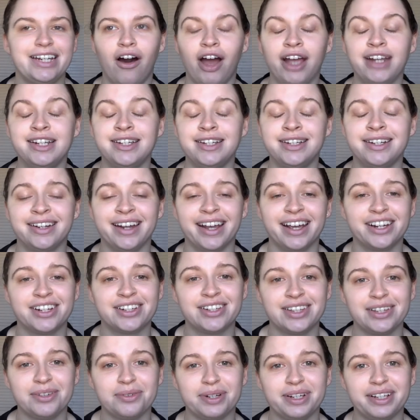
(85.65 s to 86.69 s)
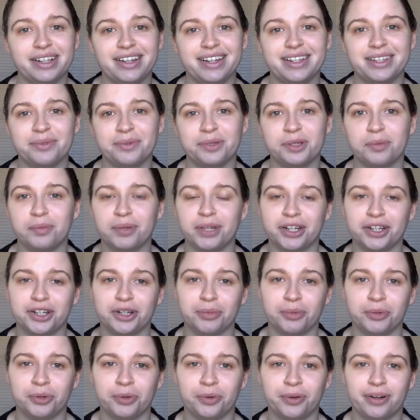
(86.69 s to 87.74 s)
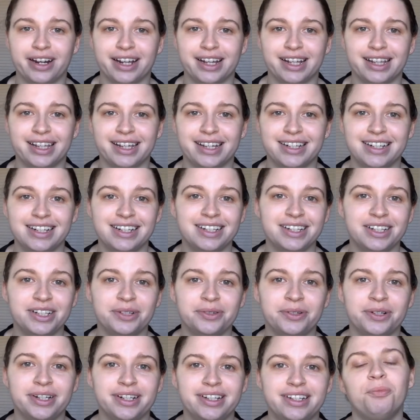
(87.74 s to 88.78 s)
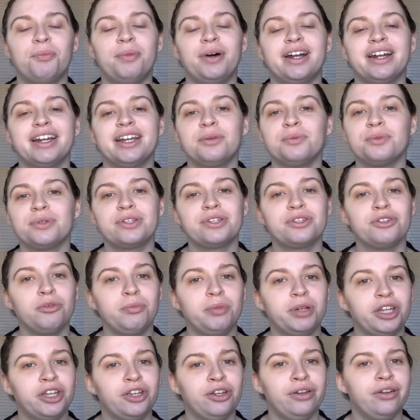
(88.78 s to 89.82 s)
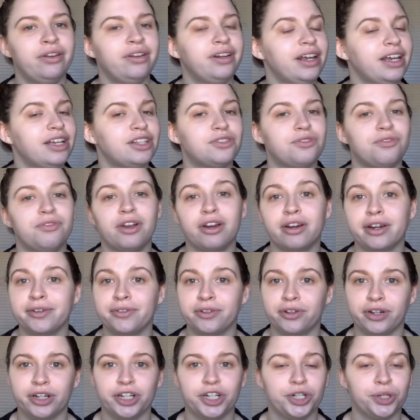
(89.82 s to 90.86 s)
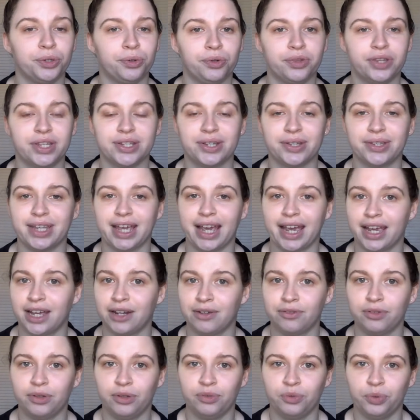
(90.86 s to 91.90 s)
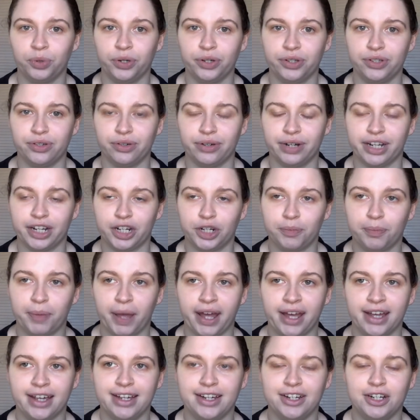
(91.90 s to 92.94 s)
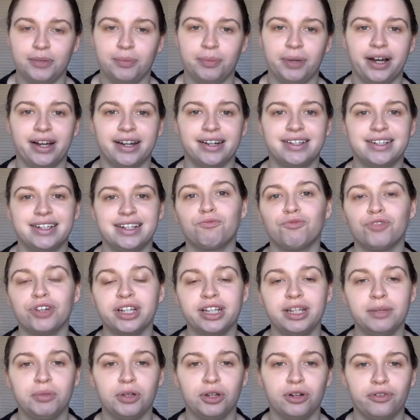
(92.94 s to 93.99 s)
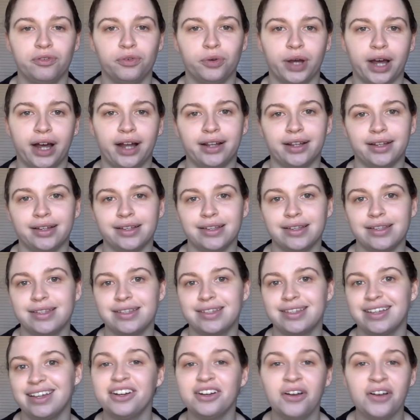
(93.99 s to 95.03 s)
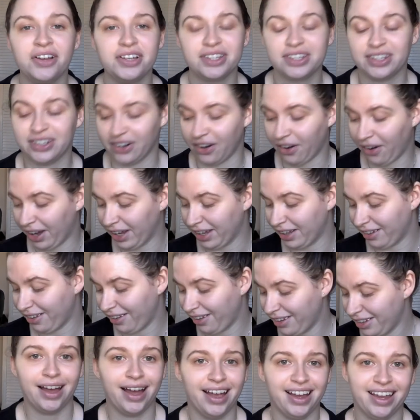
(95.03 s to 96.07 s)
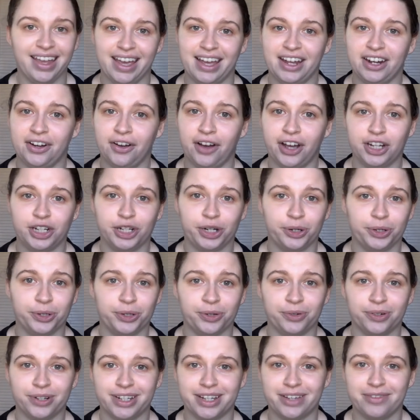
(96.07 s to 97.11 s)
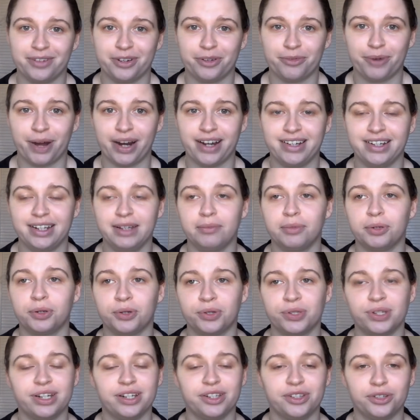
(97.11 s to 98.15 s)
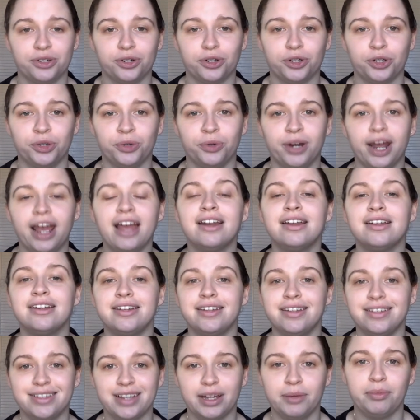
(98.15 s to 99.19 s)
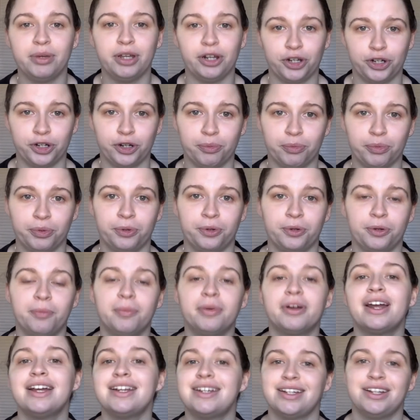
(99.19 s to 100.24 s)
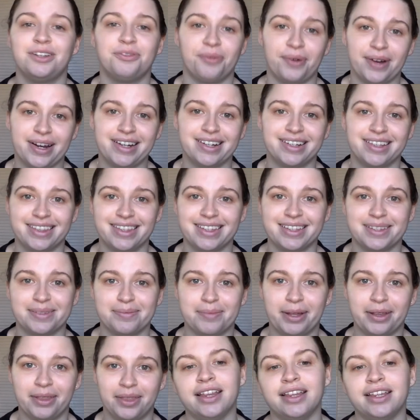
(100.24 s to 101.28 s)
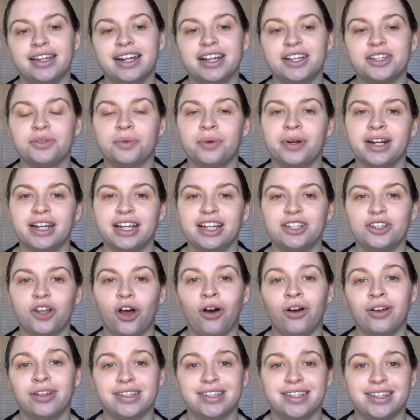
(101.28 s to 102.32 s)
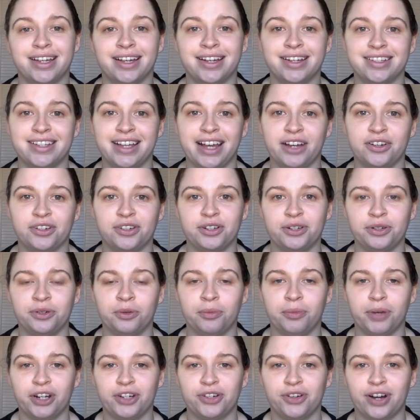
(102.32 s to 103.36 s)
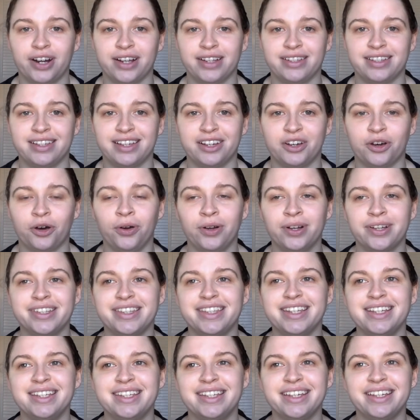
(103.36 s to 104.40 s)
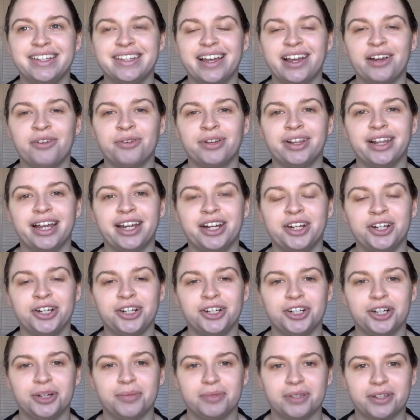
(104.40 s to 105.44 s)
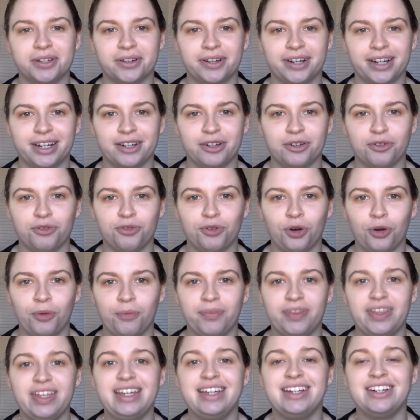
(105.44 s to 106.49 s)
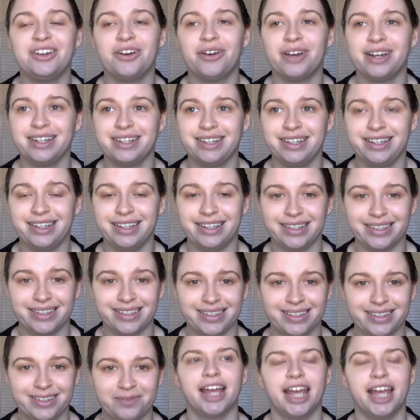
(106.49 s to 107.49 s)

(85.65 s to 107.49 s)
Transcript: I didn't actually realize it was a picture book when I clicked into it, but it was super cute. It's very, very short. There's only a handful of words on each page, but really beautiful colours, nice style. Again, I chose not to give it a rating because it is so short and it is a picture book, but I did read it this month. The next one is Hot Sex, How to Do It by Tracey Cox. This is a relationships guide from the 90s.